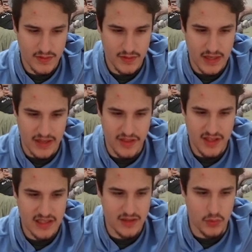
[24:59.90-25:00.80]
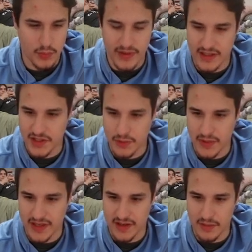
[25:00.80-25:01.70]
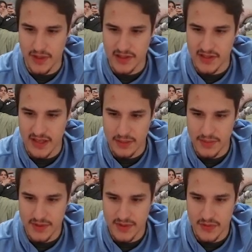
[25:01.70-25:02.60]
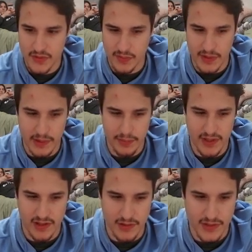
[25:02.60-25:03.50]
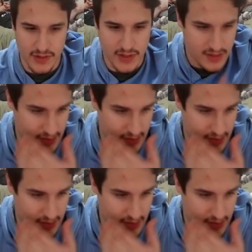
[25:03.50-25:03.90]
I think that Wooper actually ran out of mud slaps. We're probably pretty close to it.